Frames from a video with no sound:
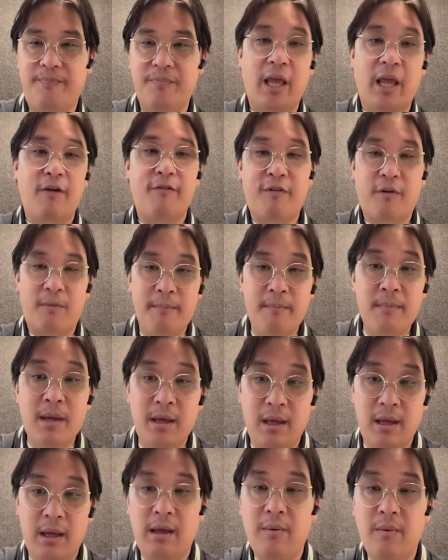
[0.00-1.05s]
like for
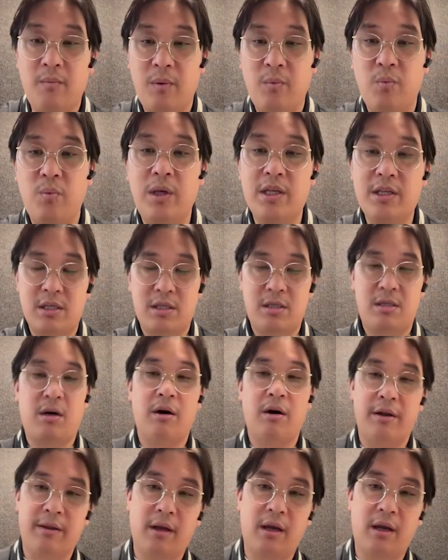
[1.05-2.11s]
me, when we
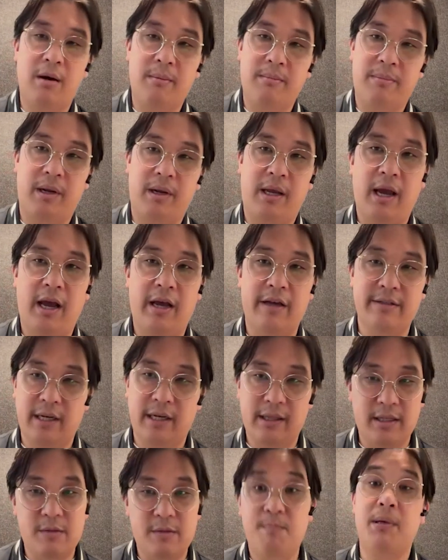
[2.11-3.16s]
started the company as
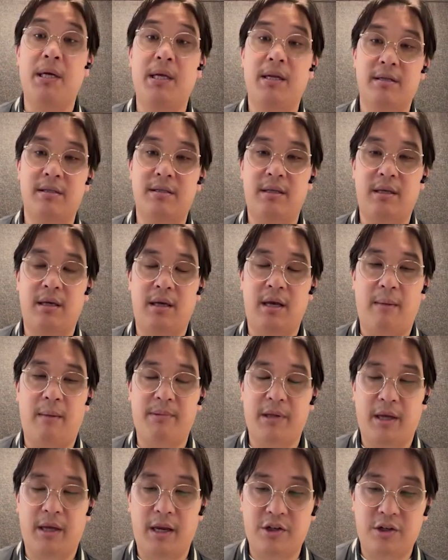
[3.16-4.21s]
like this B2C
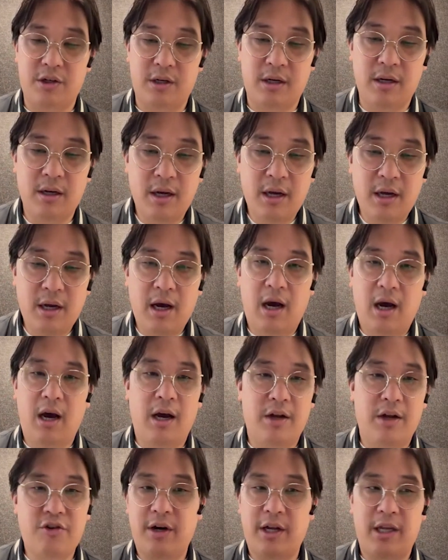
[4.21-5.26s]
application,
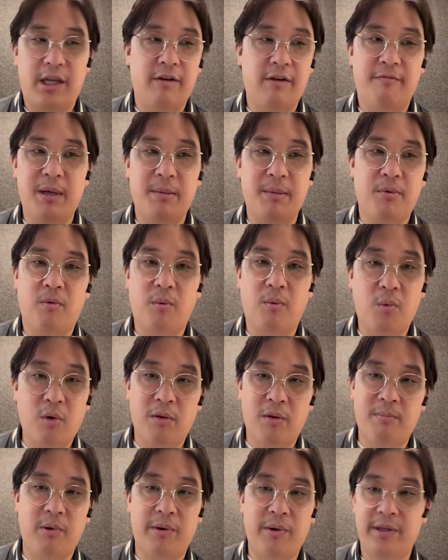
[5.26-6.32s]
trying to give people
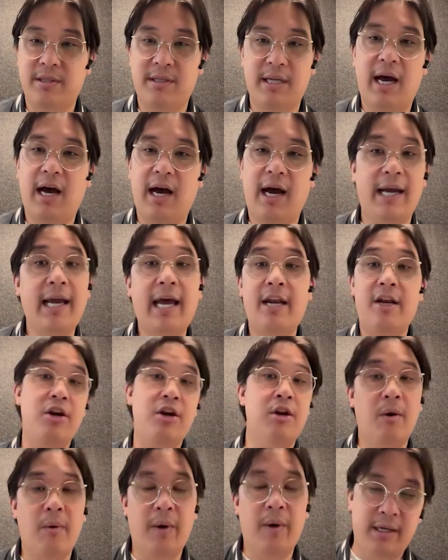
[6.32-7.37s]
reward points, I had
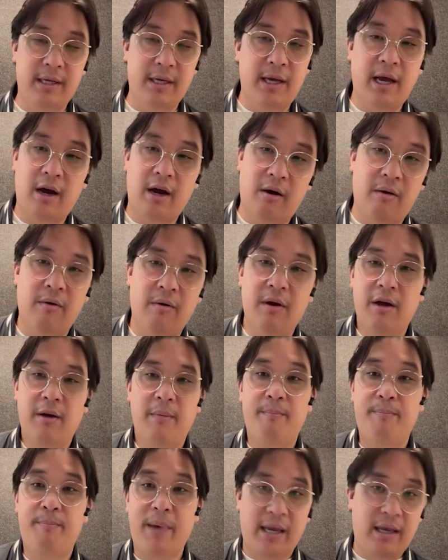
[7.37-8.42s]
no idea how
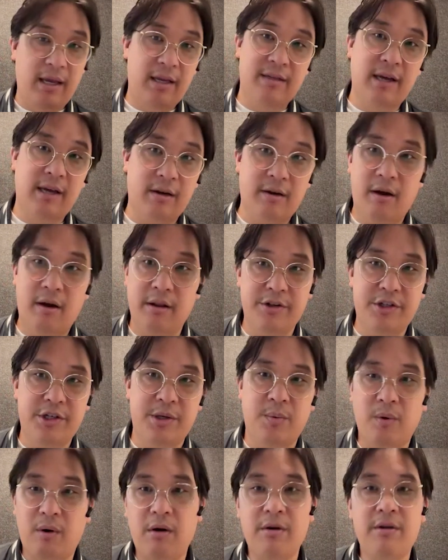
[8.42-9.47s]
banking technology
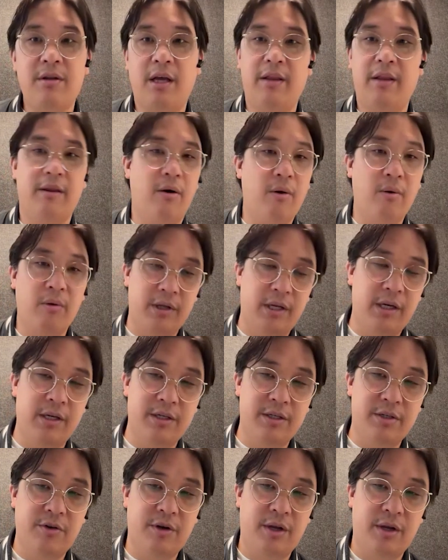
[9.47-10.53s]
worked in the whole
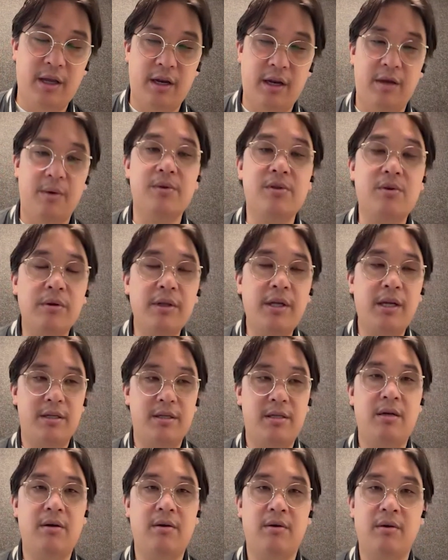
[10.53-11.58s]
industry. And it was only
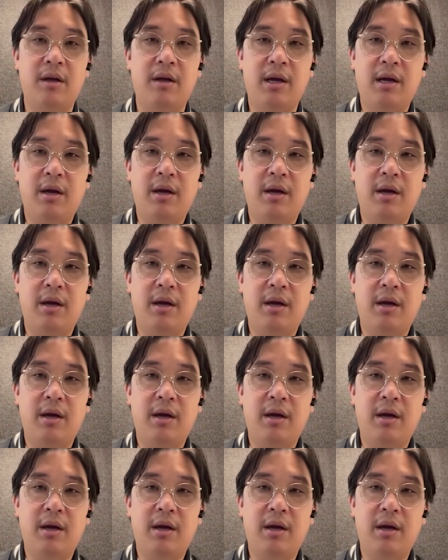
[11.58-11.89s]
until